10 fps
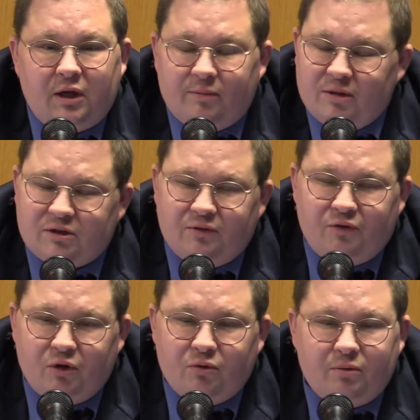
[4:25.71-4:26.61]
I missed a
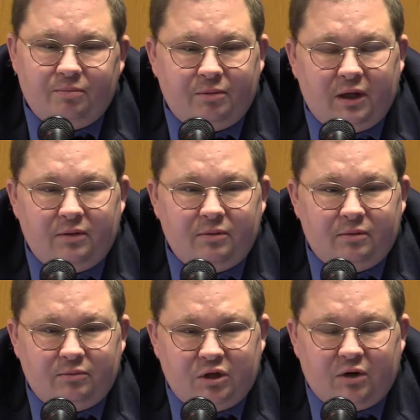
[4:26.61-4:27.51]
few, but
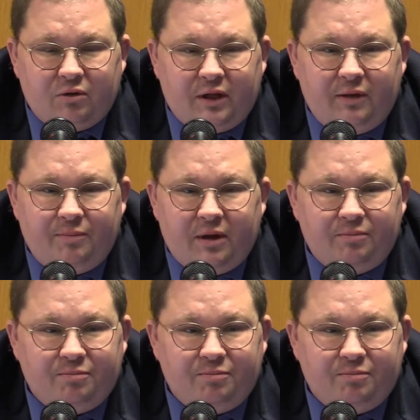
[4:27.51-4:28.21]
generally been